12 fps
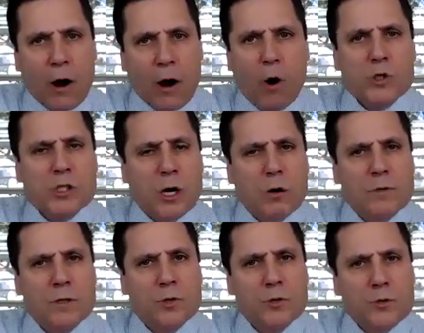Also,
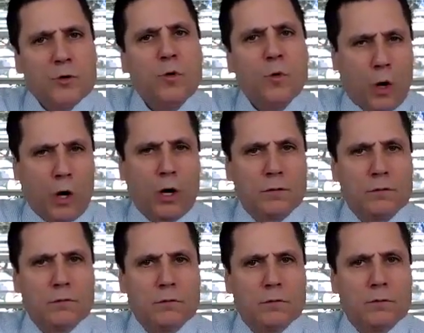do the work.
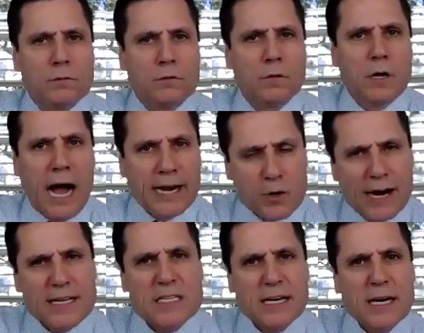I try to
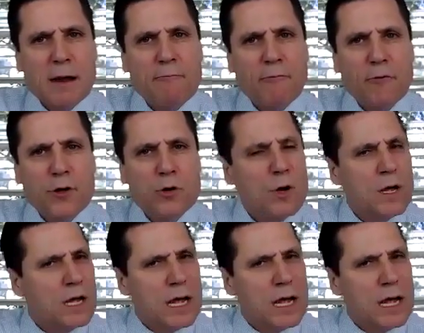set it up for you.